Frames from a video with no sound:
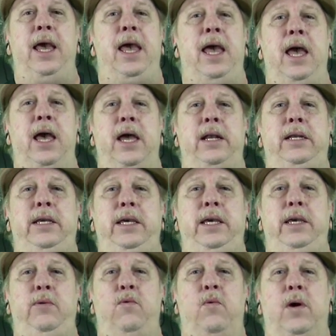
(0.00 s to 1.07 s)
And
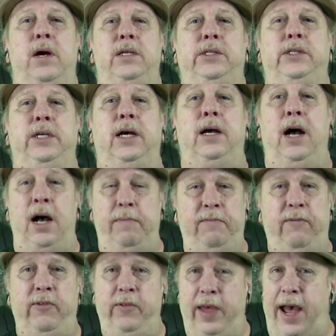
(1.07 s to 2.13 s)
he was up
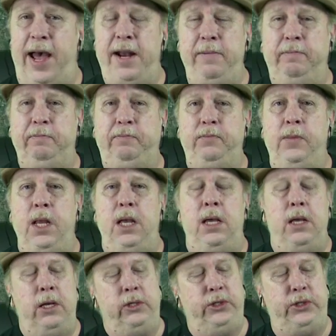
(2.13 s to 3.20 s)
for that.
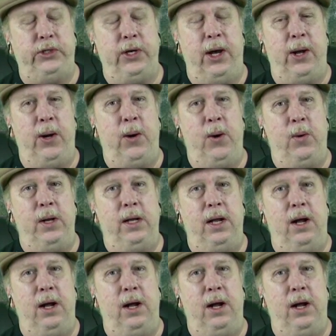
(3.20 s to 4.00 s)
So